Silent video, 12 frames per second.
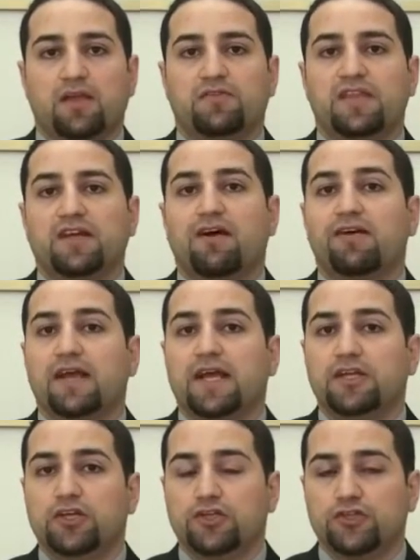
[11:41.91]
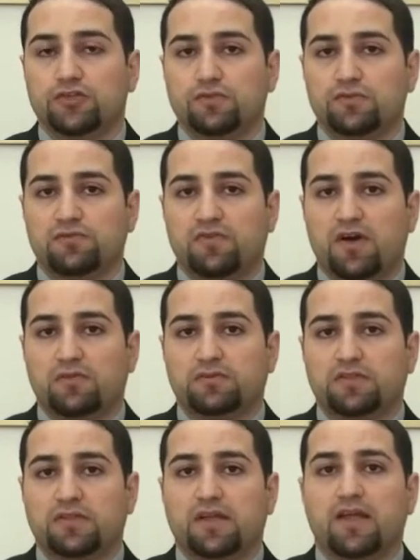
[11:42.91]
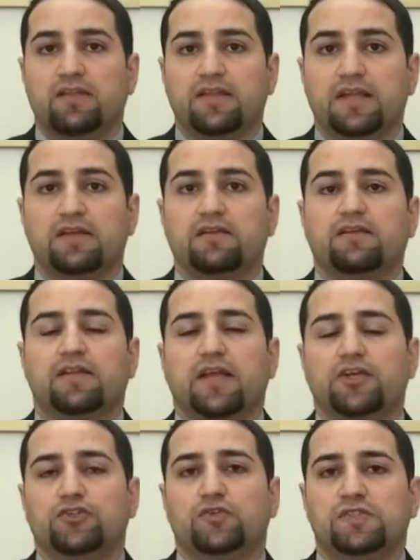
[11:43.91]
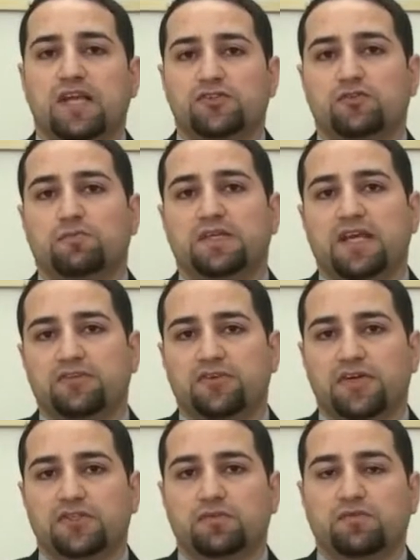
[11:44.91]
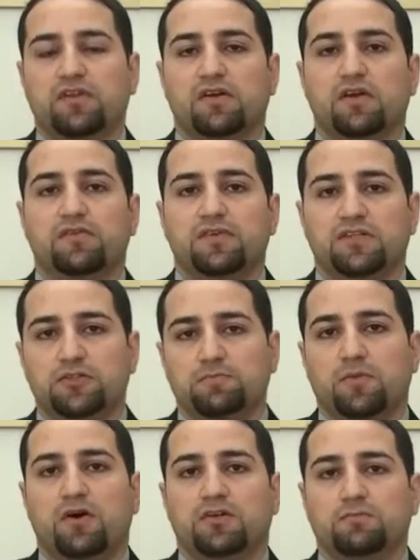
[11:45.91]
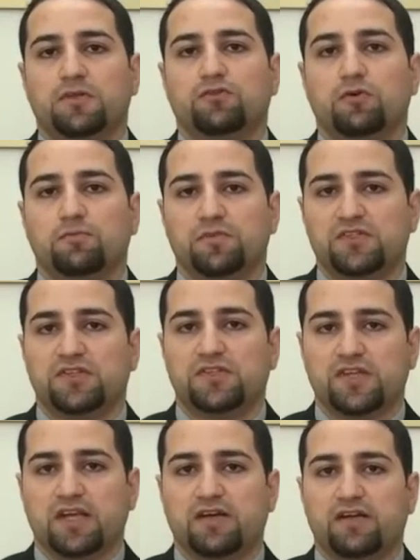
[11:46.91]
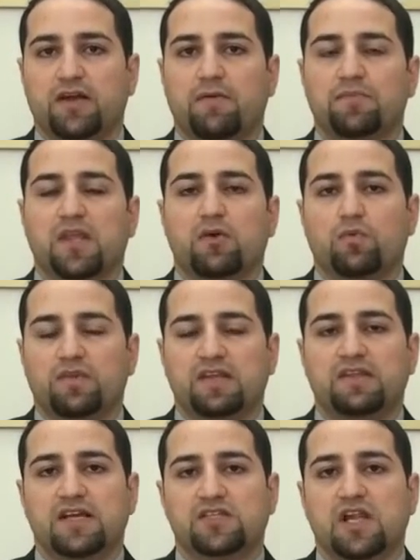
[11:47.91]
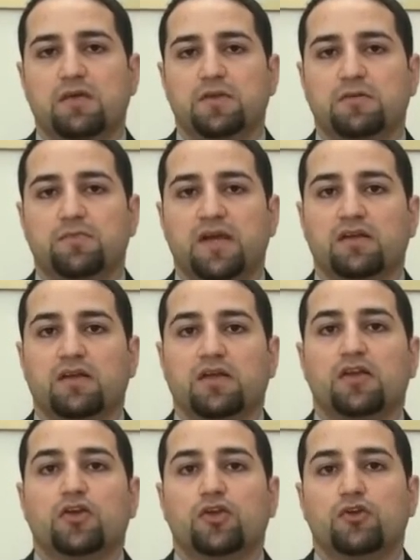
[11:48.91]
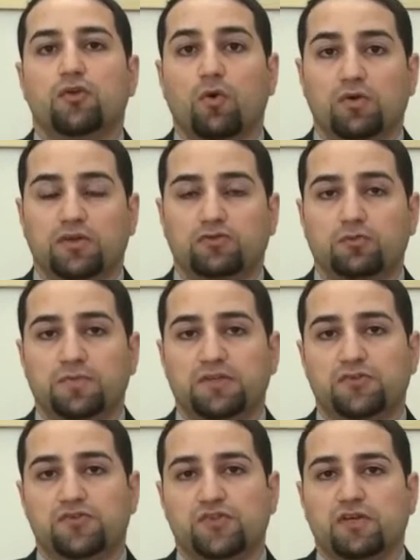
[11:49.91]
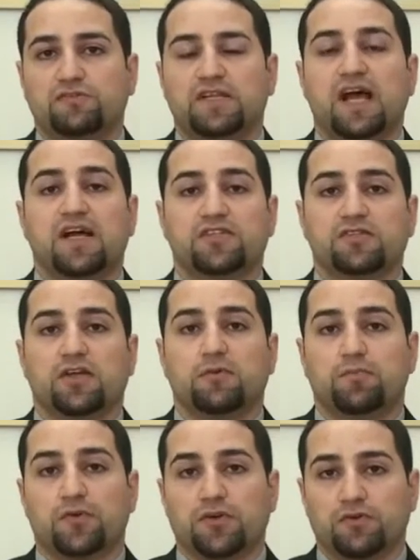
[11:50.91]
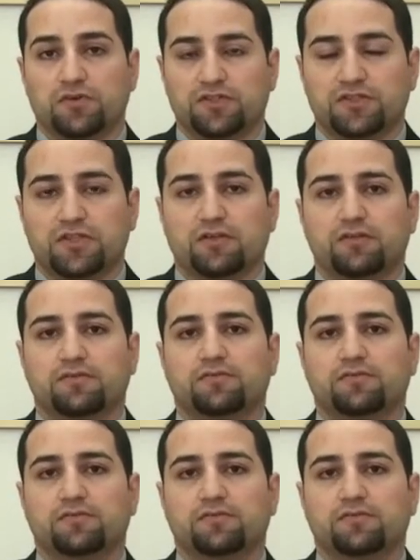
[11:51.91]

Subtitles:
If there are any issues found, then the issues has to be addressed with the relevant department or business area within the Islamic bank in order to be reserved as a priority.